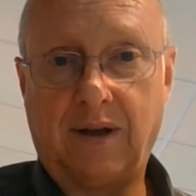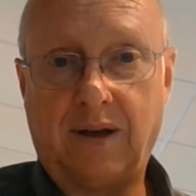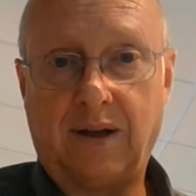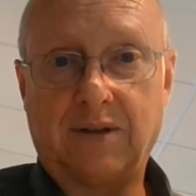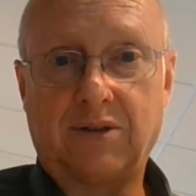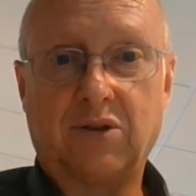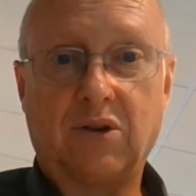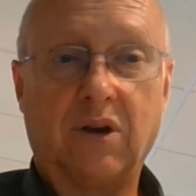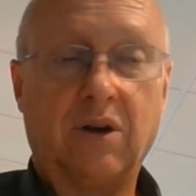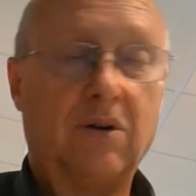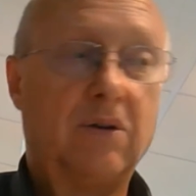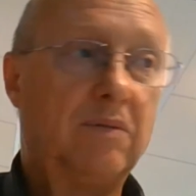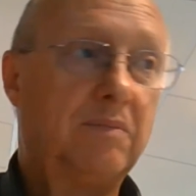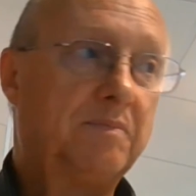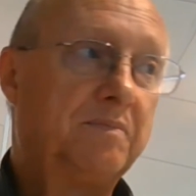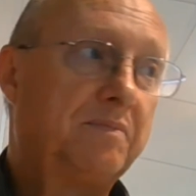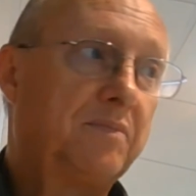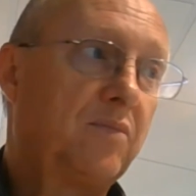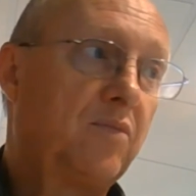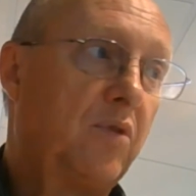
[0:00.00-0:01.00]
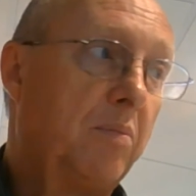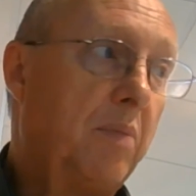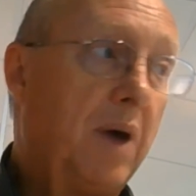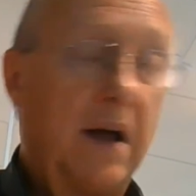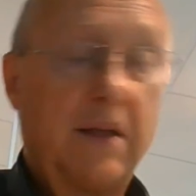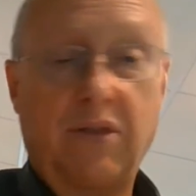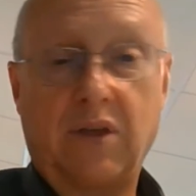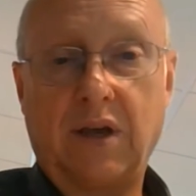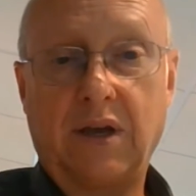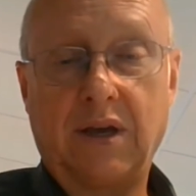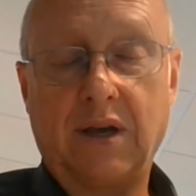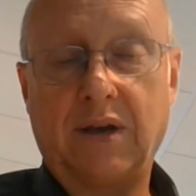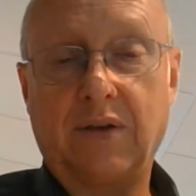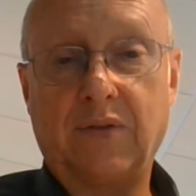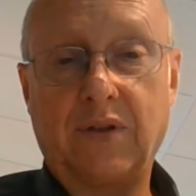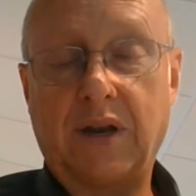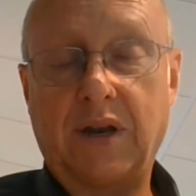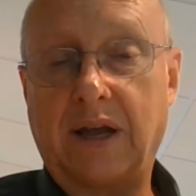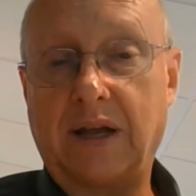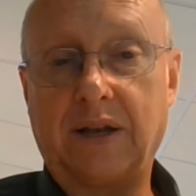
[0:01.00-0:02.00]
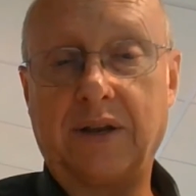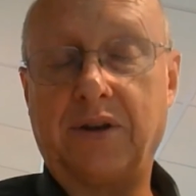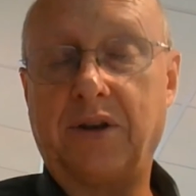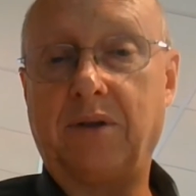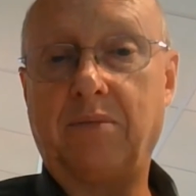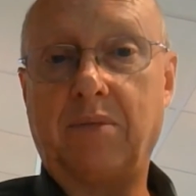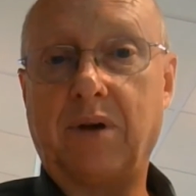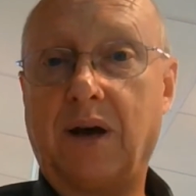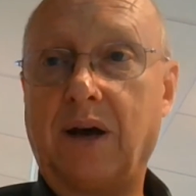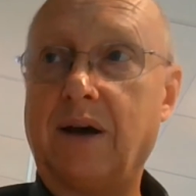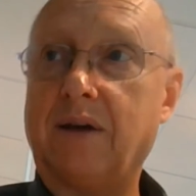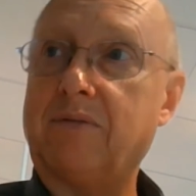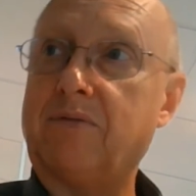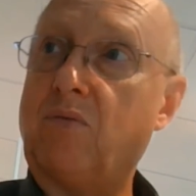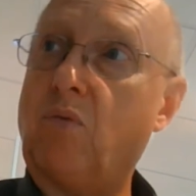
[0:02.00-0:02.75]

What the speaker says: And so for my thinking in the daily deep dive,